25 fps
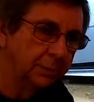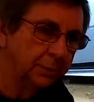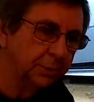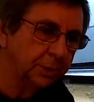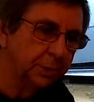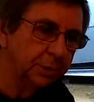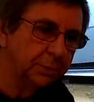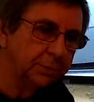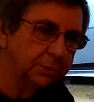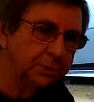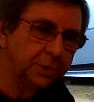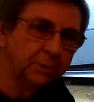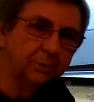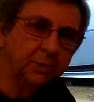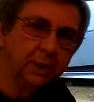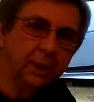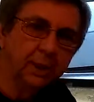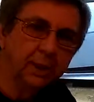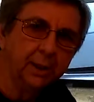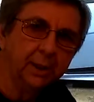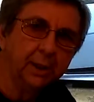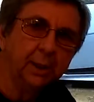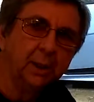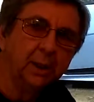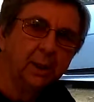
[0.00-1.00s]
The
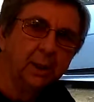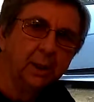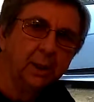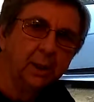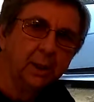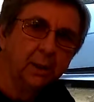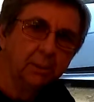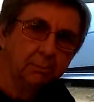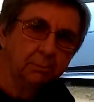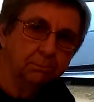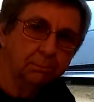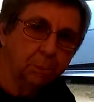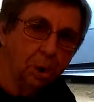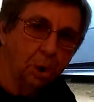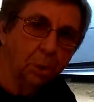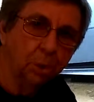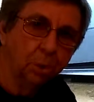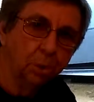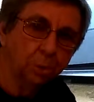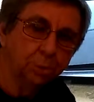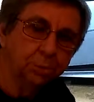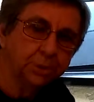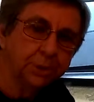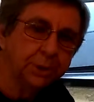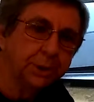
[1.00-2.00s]
Chevrolet
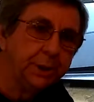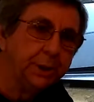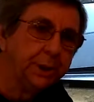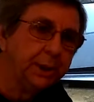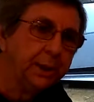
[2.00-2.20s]
Bolt